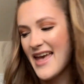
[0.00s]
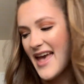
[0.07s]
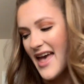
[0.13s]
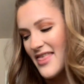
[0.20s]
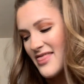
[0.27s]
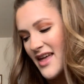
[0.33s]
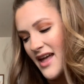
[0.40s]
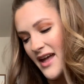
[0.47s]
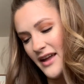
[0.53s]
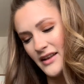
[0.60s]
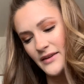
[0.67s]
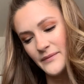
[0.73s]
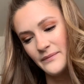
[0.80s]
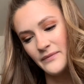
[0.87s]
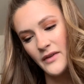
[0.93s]
And
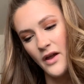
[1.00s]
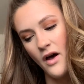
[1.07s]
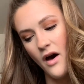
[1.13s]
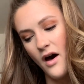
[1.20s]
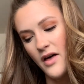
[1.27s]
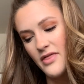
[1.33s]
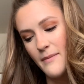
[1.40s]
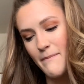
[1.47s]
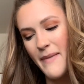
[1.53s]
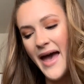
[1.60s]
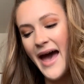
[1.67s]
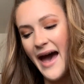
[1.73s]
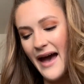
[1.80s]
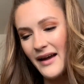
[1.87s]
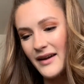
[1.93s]
then on the
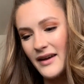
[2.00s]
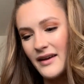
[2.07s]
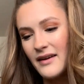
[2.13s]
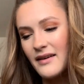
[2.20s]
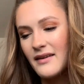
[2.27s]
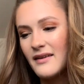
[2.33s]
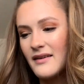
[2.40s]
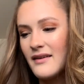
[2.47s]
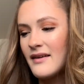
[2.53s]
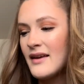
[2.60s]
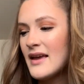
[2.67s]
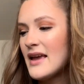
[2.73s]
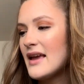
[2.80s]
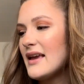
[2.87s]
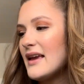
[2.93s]
back
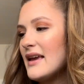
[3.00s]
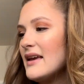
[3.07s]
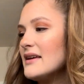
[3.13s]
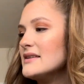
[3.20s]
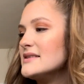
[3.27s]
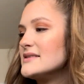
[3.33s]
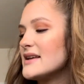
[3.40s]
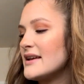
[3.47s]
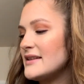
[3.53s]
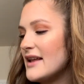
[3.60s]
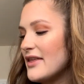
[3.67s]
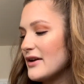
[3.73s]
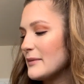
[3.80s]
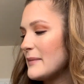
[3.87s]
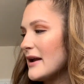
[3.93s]
is
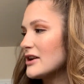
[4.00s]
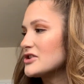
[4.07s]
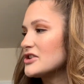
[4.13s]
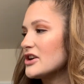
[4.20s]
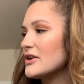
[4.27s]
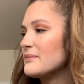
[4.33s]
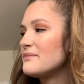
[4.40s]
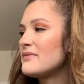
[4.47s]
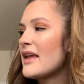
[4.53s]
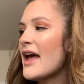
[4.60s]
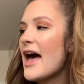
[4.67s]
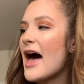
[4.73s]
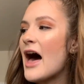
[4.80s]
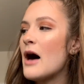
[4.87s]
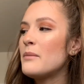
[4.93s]
another picture.
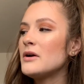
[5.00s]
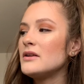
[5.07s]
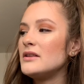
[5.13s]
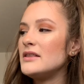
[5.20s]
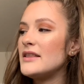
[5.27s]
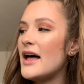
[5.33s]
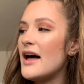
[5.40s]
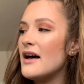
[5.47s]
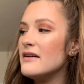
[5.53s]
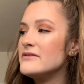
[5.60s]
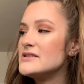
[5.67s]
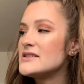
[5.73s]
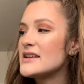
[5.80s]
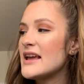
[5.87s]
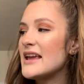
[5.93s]
Albert
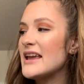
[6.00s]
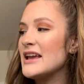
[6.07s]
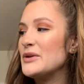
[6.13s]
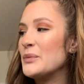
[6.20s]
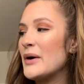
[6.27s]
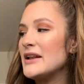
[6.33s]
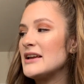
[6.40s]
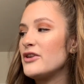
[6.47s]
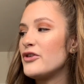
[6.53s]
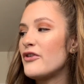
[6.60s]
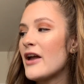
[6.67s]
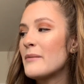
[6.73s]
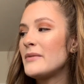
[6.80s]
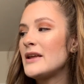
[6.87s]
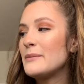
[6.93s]
loves it when his
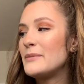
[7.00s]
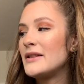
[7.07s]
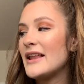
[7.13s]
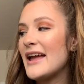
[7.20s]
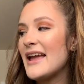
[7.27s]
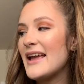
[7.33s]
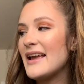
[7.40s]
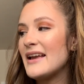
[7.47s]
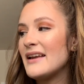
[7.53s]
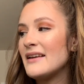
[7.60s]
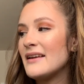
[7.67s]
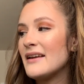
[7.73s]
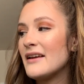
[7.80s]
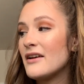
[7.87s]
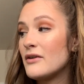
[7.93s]
family
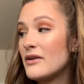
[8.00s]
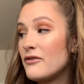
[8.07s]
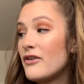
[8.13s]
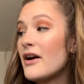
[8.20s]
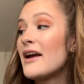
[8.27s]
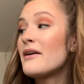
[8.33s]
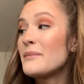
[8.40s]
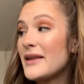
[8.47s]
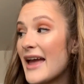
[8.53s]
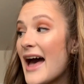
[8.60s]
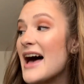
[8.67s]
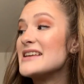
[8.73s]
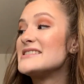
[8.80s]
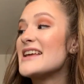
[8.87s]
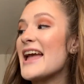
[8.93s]

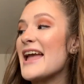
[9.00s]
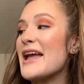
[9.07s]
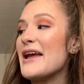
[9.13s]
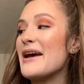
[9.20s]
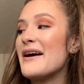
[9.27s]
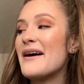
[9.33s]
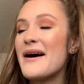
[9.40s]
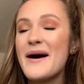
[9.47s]
has a